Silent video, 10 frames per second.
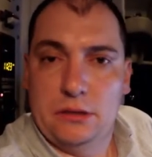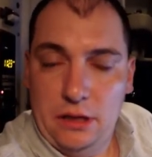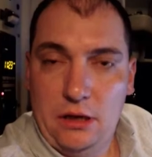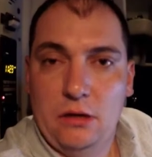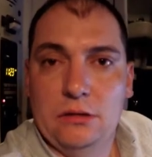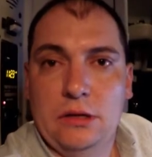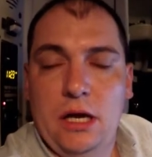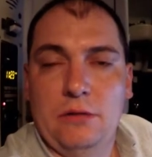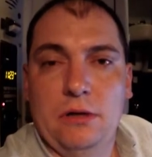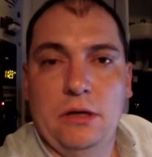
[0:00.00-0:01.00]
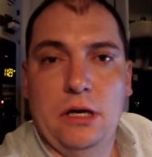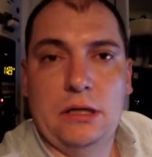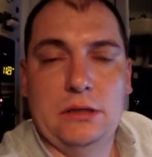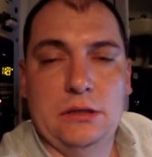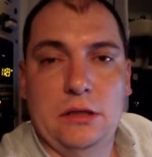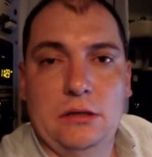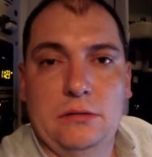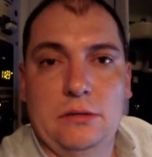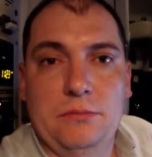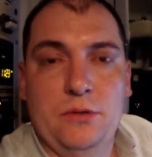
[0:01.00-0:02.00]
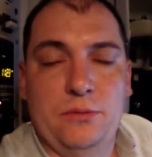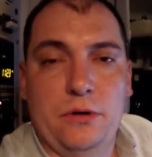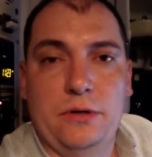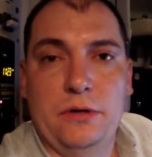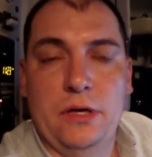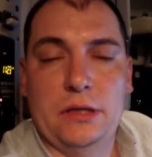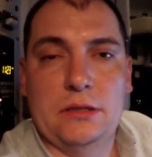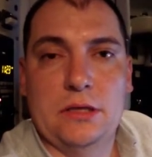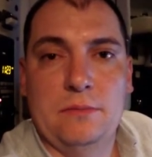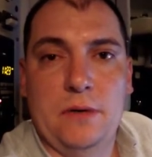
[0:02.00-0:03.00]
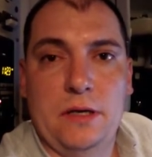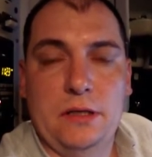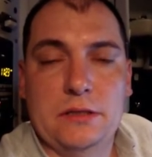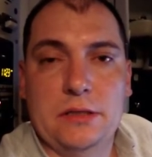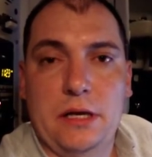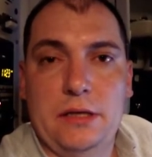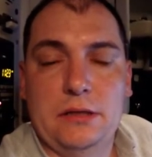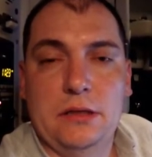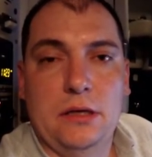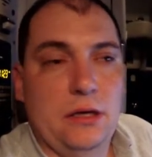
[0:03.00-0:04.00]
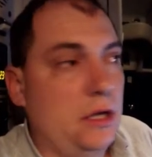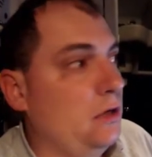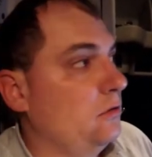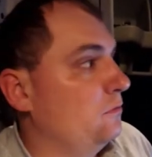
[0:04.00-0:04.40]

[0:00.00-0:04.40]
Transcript: get out and have a look, you know, and before you hit somebody's light. He